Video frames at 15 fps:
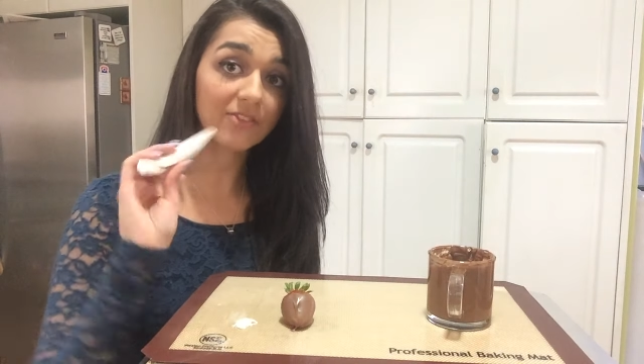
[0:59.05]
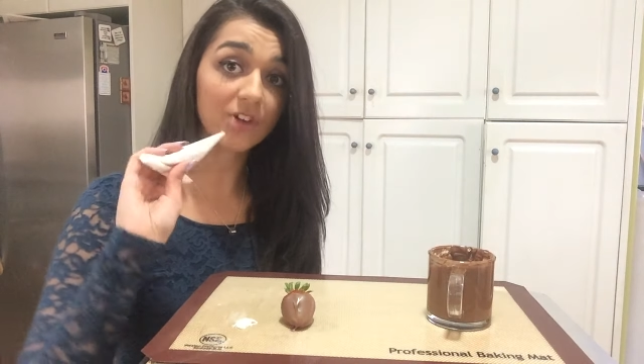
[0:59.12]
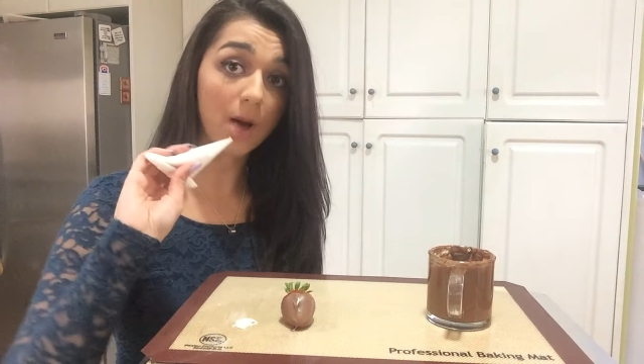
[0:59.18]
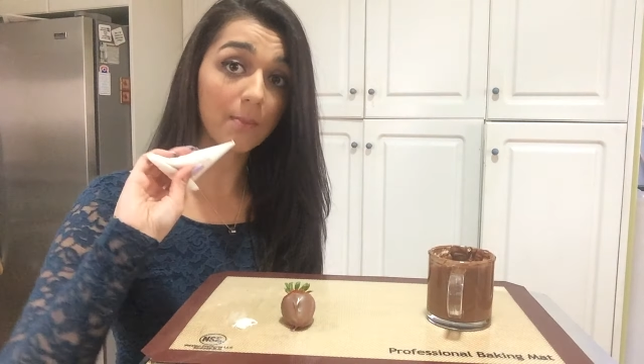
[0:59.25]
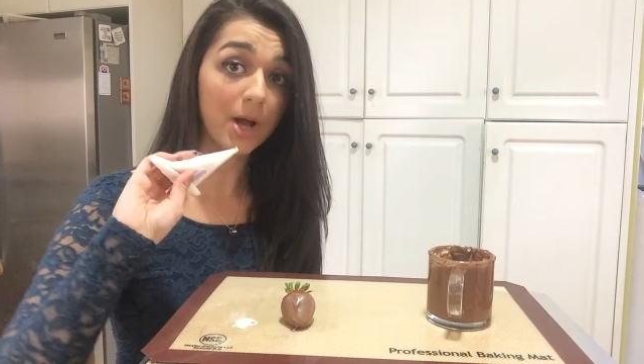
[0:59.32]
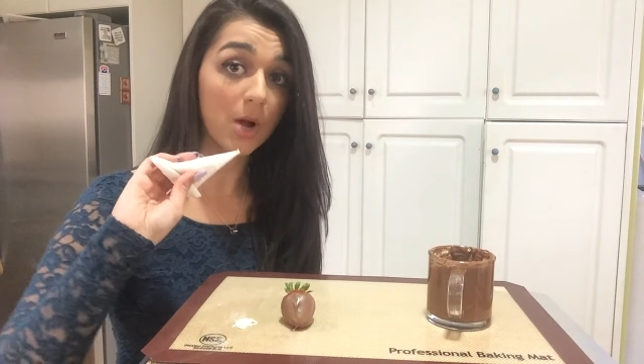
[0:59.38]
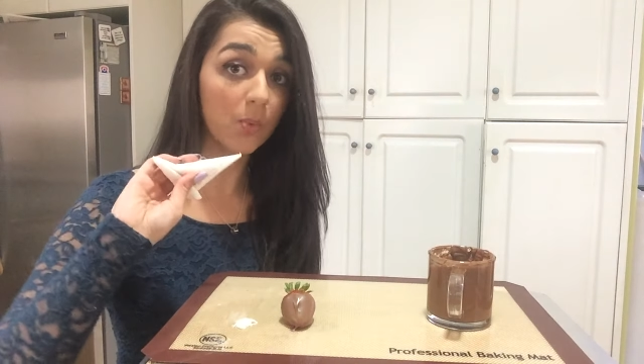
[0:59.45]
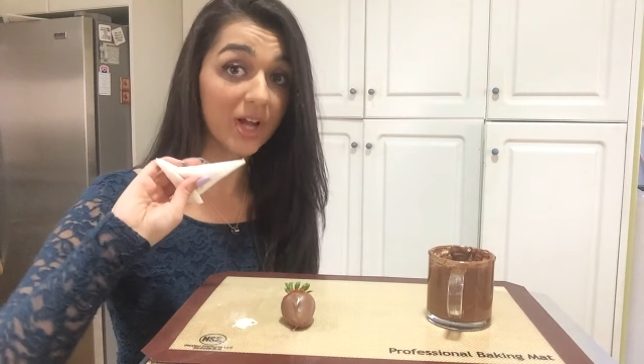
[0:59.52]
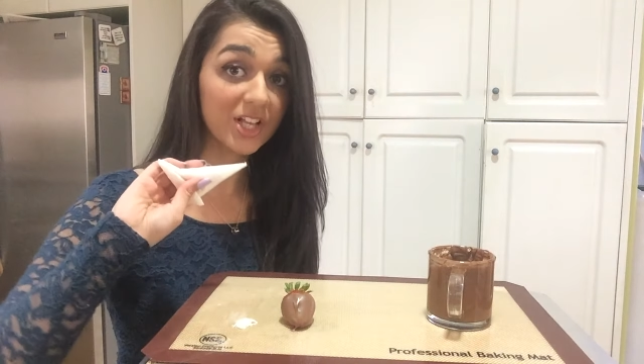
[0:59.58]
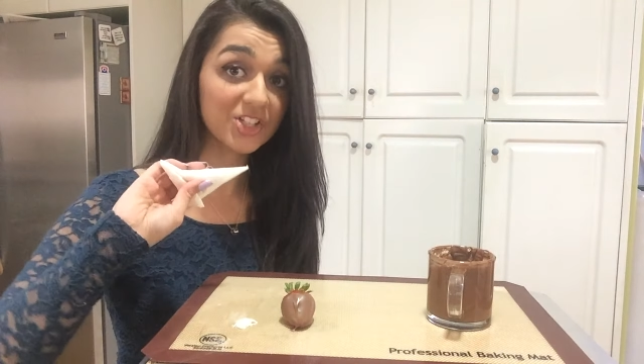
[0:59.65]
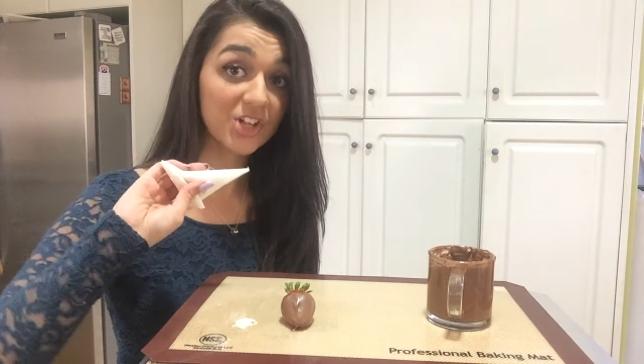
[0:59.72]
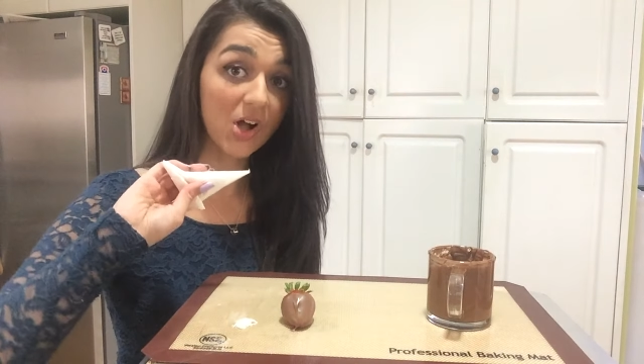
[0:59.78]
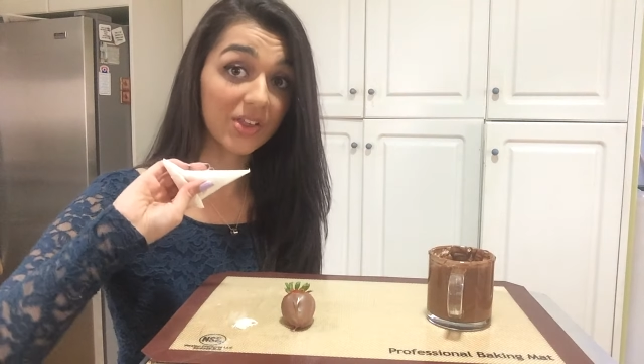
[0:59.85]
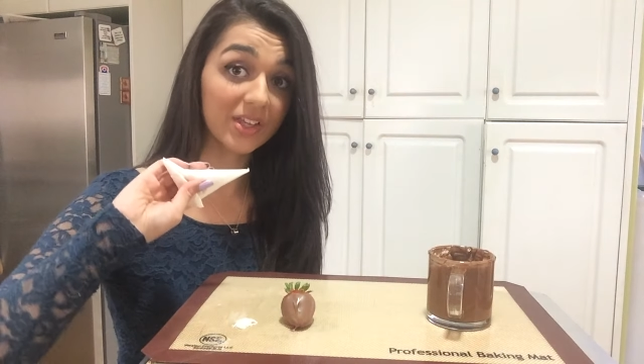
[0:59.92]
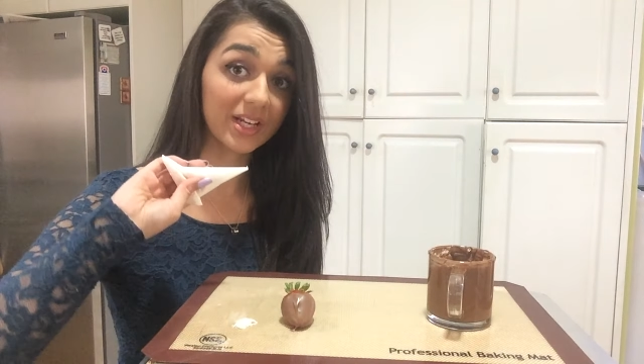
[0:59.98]
I've got my white
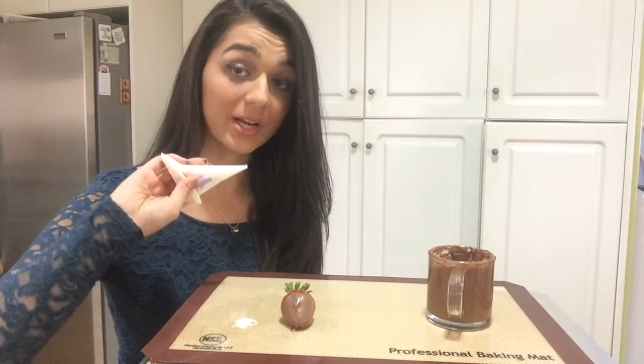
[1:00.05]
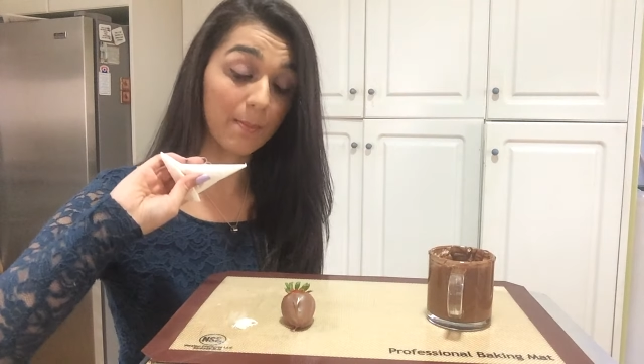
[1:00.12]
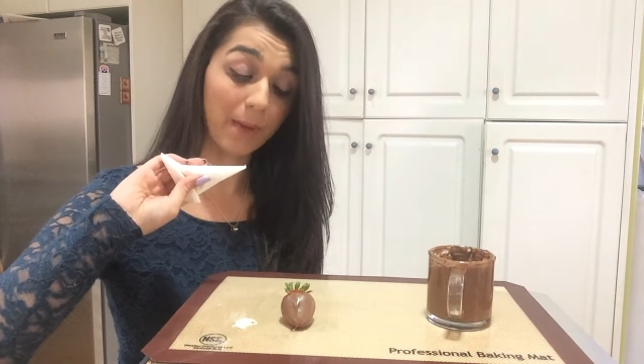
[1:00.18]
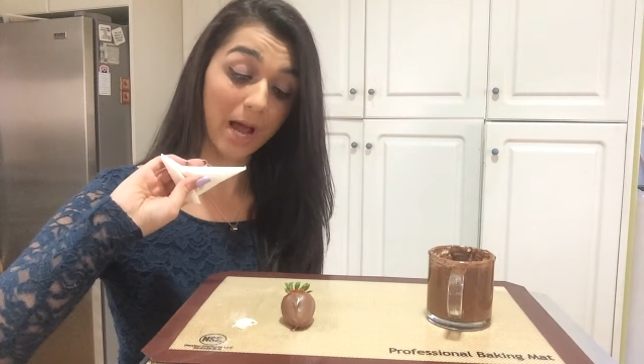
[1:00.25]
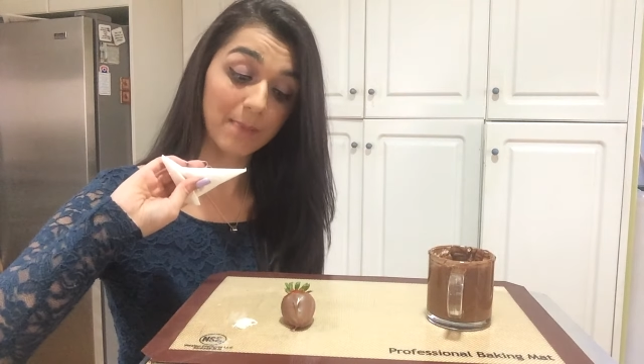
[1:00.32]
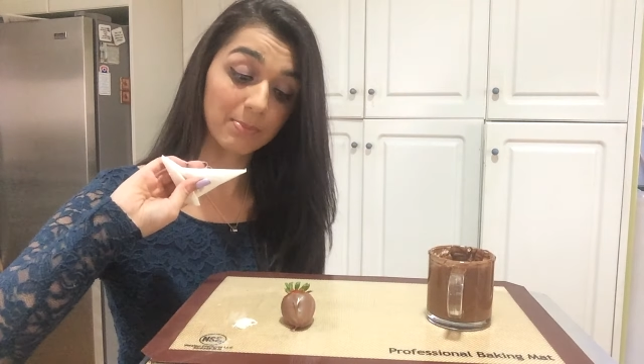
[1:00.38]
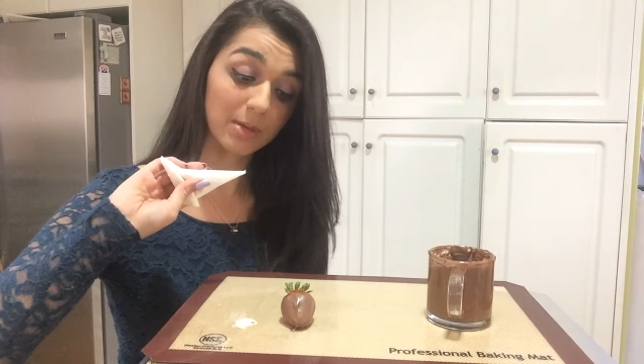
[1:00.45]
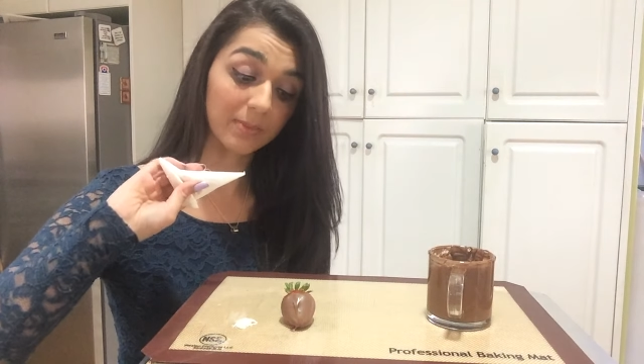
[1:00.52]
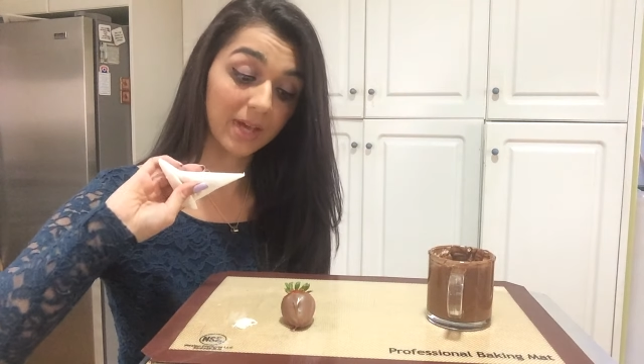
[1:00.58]
chocolate in a piping